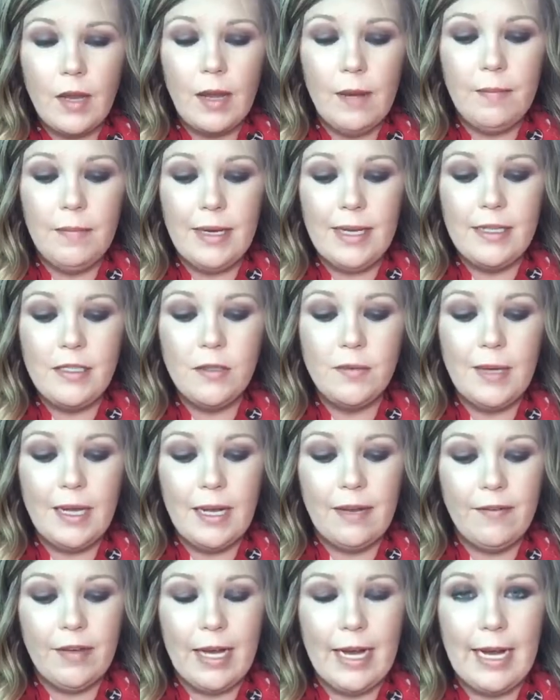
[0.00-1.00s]
Up next, we
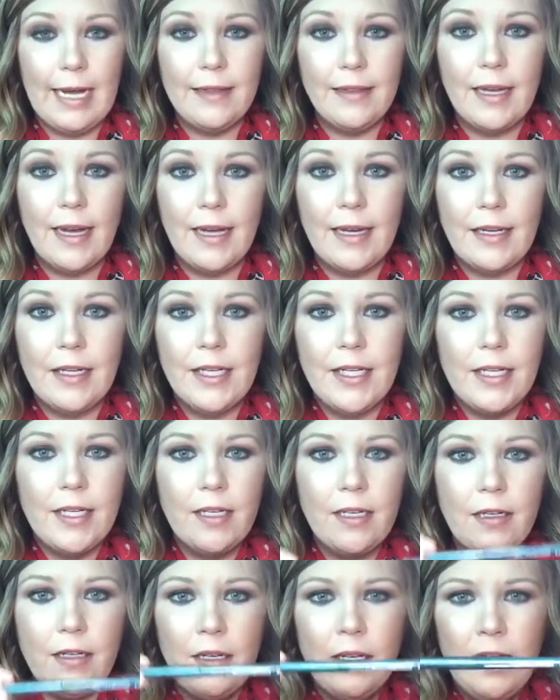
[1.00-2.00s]
have
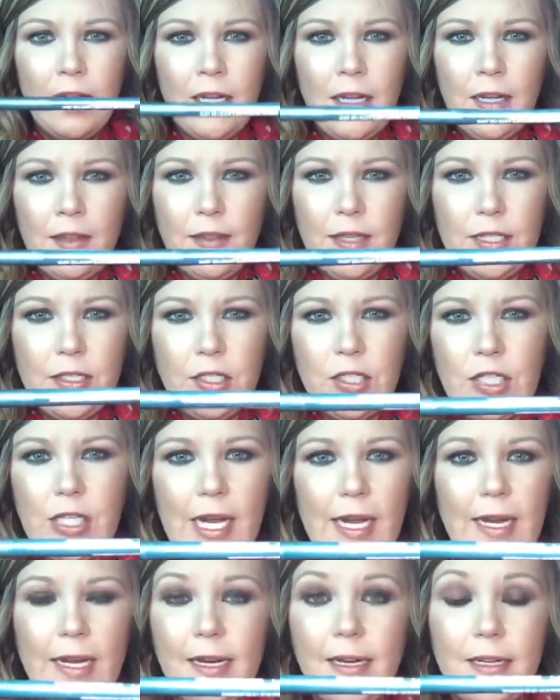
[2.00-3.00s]
eyeliner. This
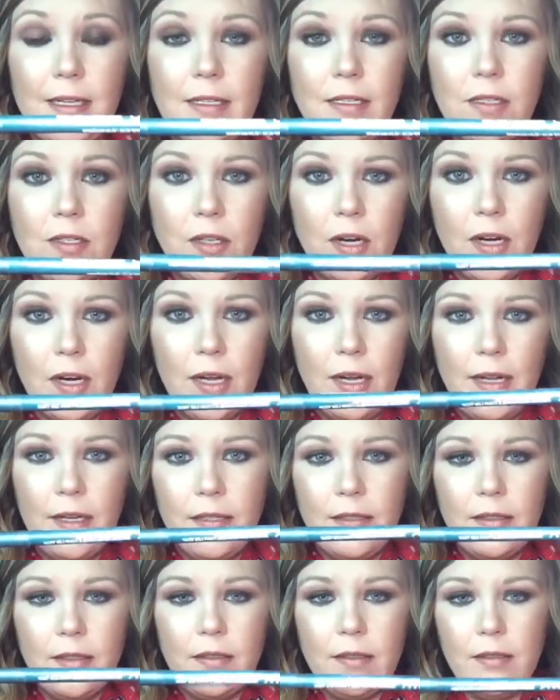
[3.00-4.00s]
shade is not...